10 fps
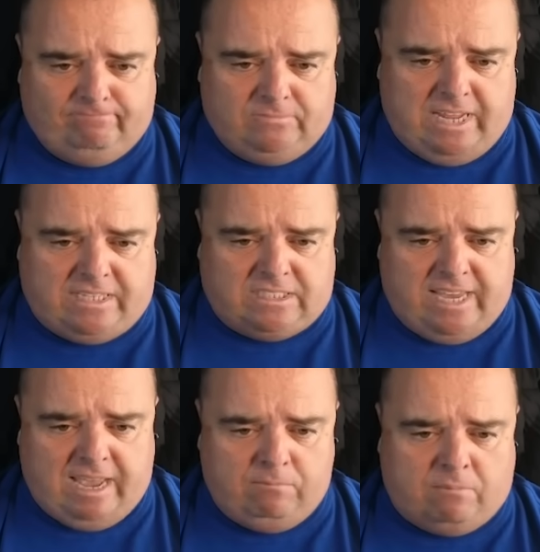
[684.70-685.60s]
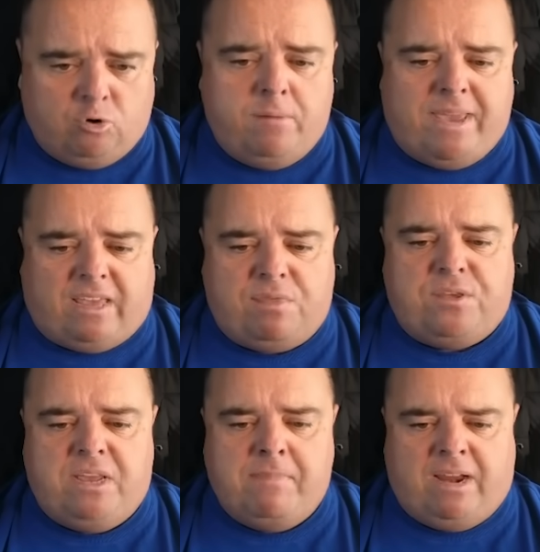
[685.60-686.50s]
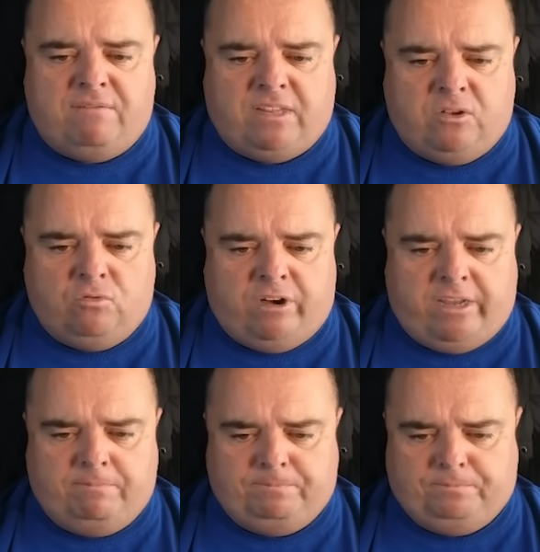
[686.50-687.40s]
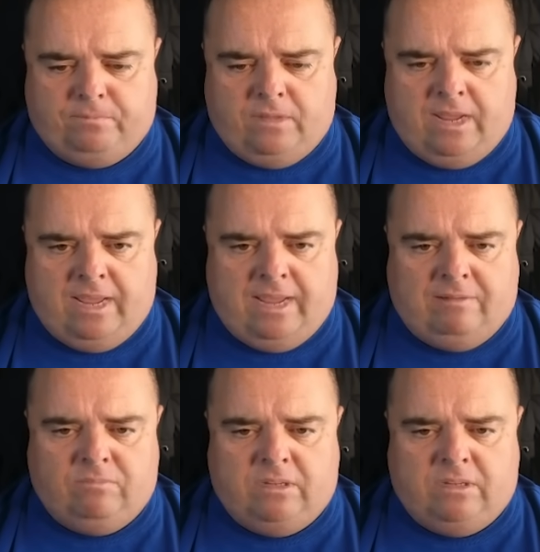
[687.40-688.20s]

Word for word: let's see, I'm, I'm going to make a three minute video, right? Um,